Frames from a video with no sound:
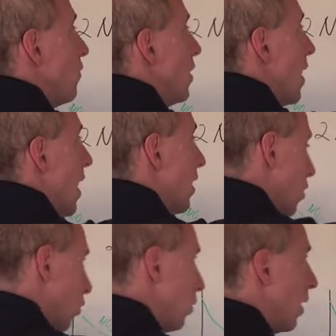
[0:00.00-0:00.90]
of the
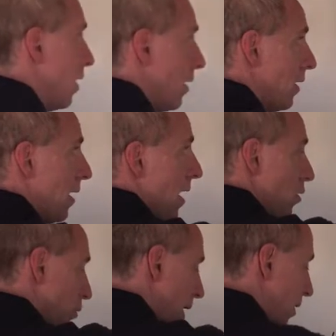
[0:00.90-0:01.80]
NO, uh,
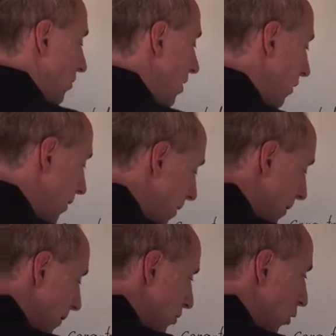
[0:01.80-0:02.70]
NO gas here.
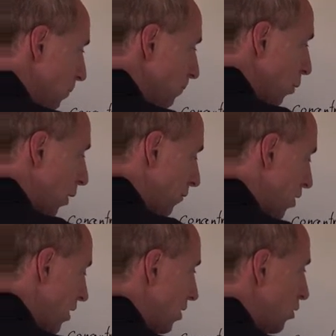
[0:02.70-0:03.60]
So what I've
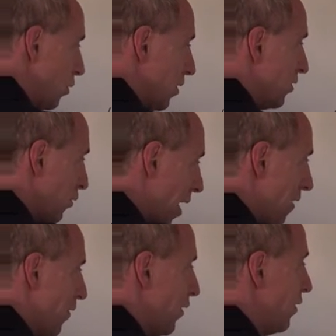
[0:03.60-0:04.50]
tried to do in this
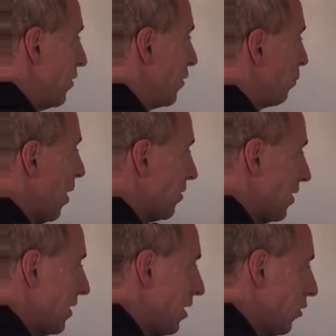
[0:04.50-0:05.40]
graph here is express
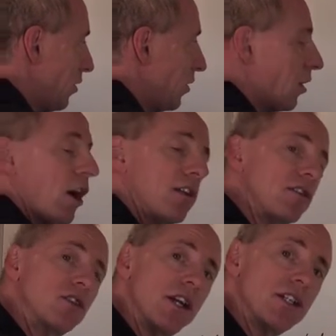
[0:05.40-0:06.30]
a decrease in
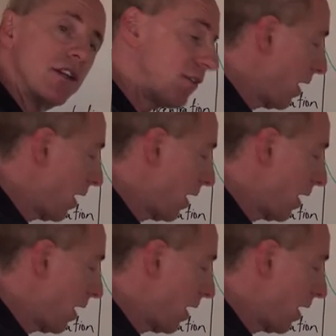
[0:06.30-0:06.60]
concentration